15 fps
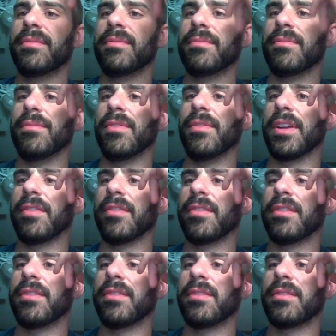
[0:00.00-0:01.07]

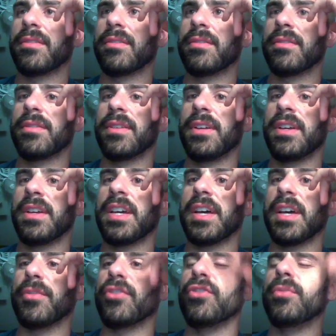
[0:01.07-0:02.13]
whatever.
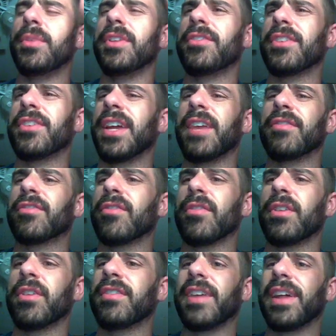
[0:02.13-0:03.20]
I'm assuming he's going to have
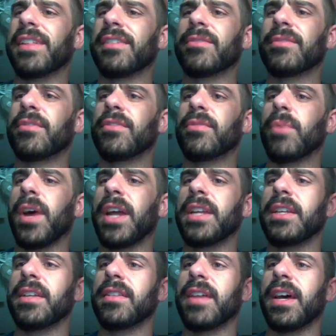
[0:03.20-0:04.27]
Stony Silence, which is why he
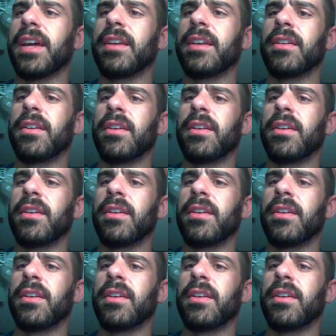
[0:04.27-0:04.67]
did that.